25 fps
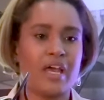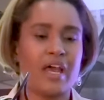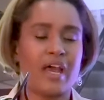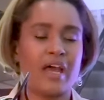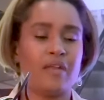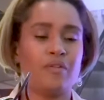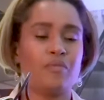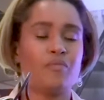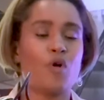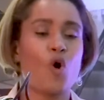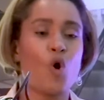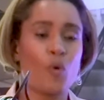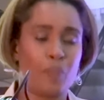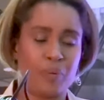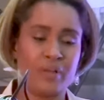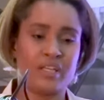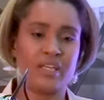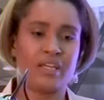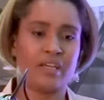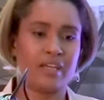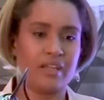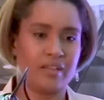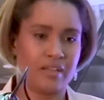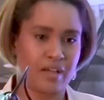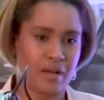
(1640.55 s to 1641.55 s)
and
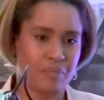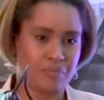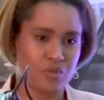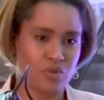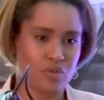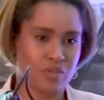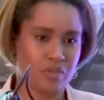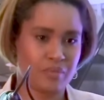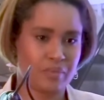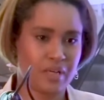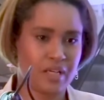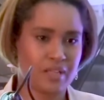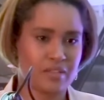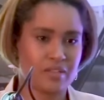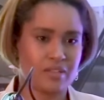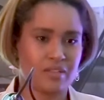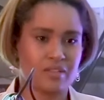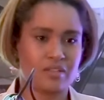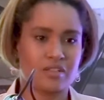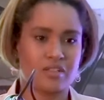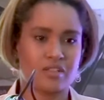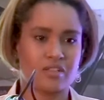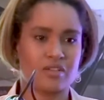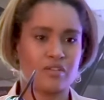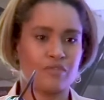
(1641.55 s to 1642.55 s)
opening it up to the
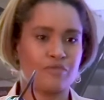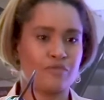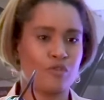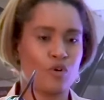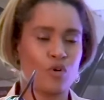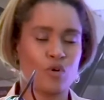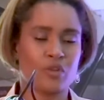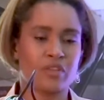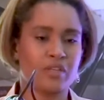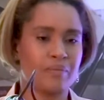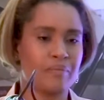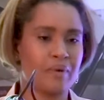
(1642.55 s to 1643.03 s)
market, for the